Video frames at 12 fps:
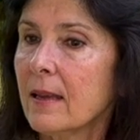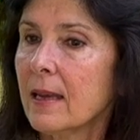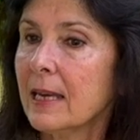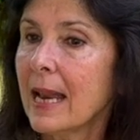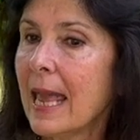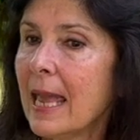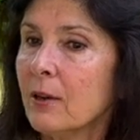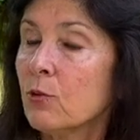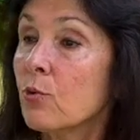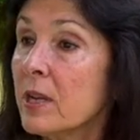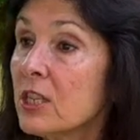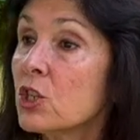
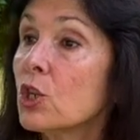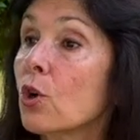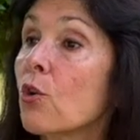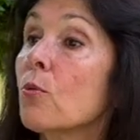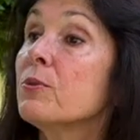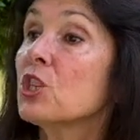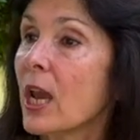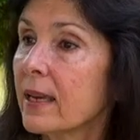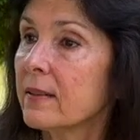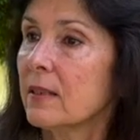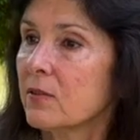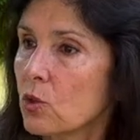and reach your
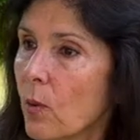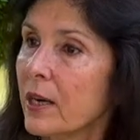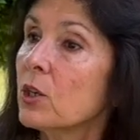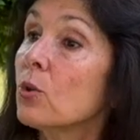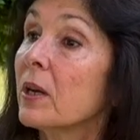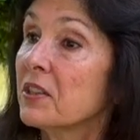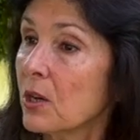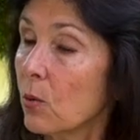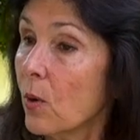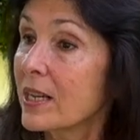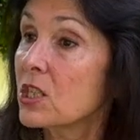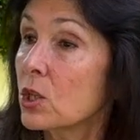objectives
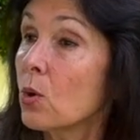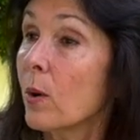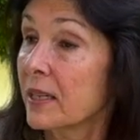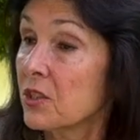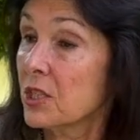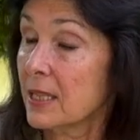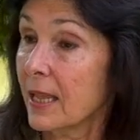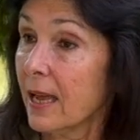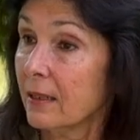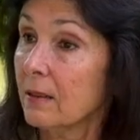once you understand